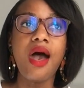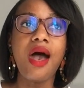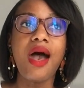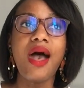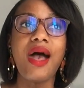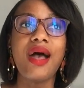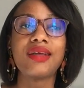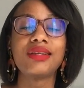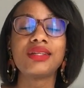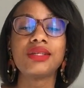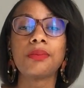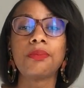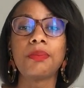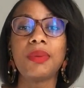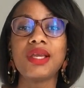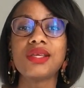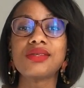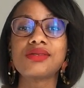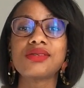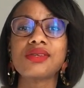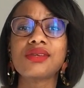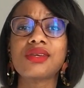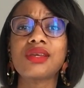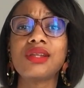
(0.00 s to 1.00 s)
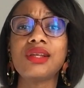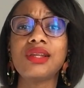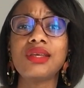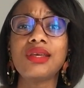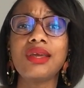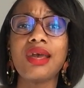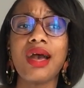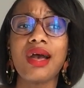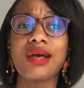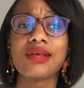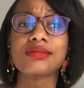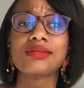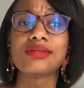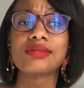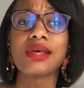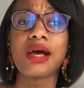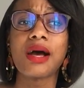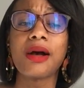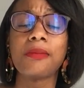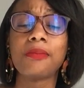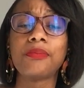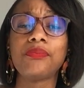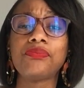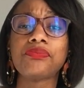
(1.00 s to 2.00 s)
And it basically has
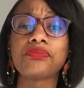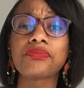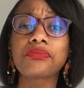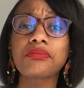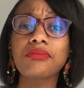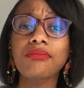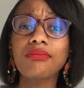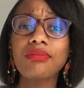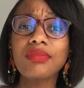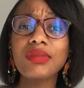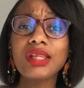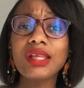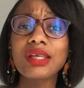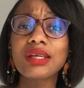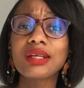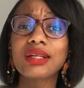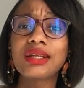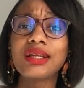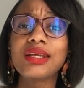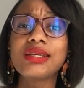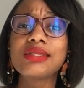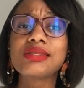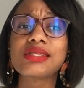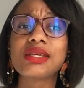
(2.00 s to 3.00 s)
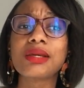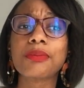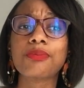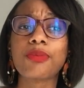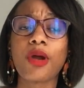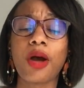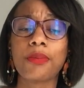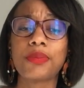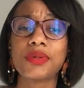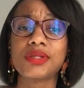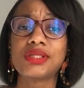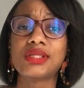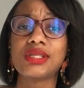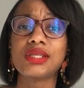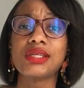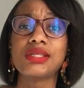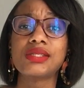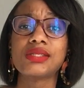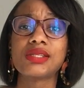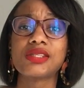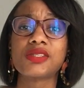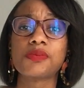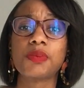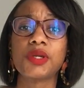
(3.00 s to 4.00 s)
cleansing
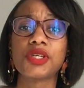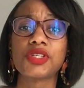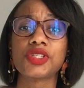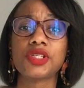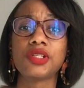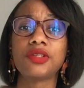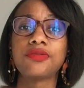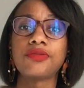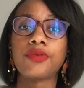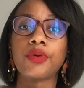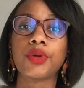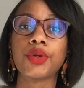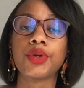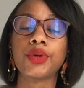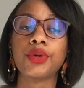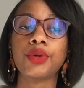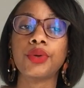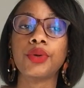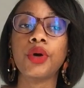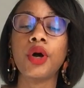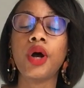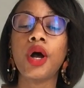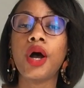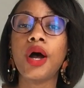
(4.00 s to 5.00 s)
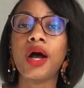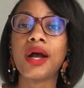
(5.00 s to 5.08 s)
properties, especially for your